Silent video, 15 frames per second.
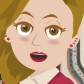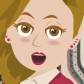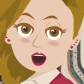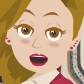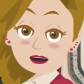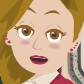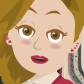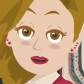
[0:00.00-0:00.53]

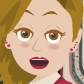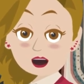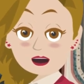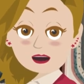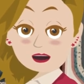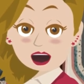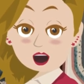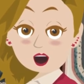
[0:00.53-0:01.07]
we give
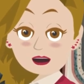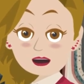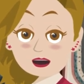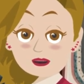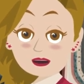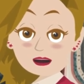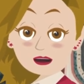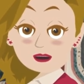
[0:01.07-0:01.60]
them
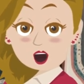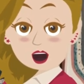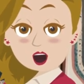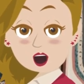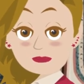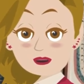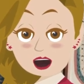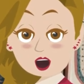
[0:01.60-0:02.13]
our
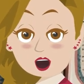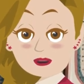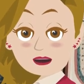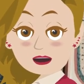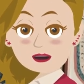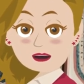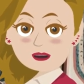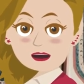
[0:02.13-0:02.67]

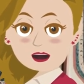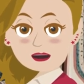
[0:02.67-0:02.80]
attention,